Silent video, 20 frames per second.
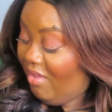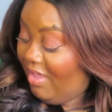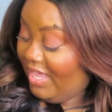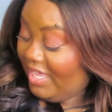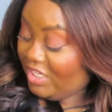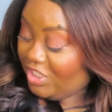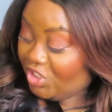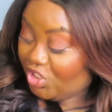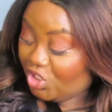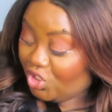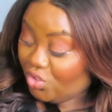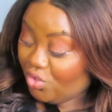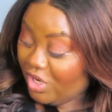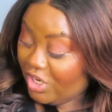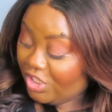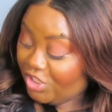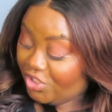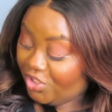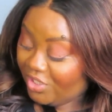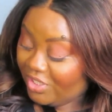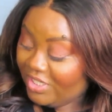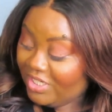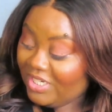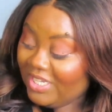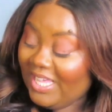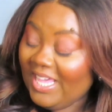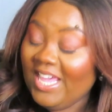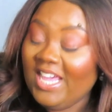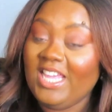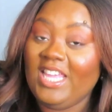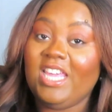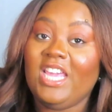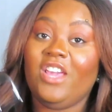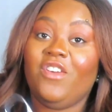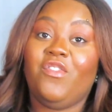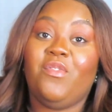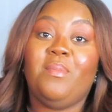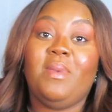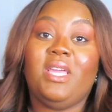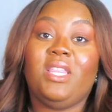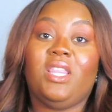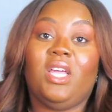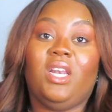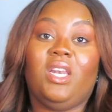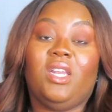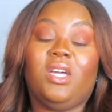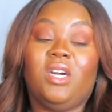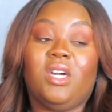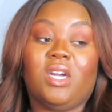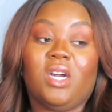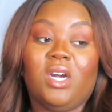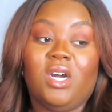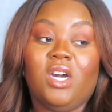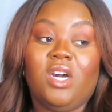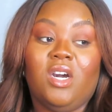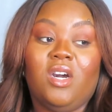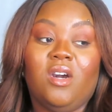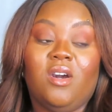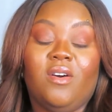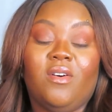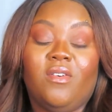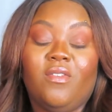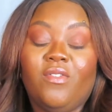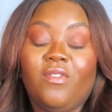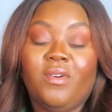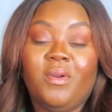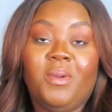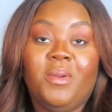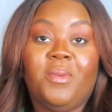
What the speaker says: It's structured good. It gives me the look of